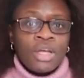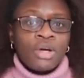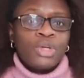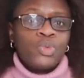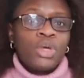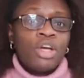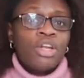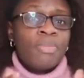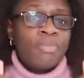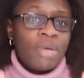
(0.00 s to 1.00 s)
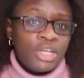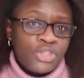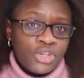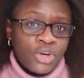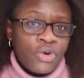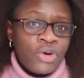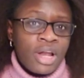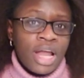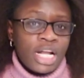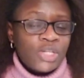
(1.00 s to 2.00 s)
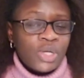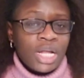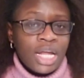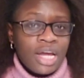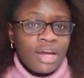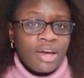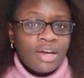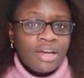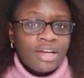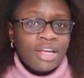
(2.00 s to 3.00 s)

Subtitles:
because we're gonna measure our natural hair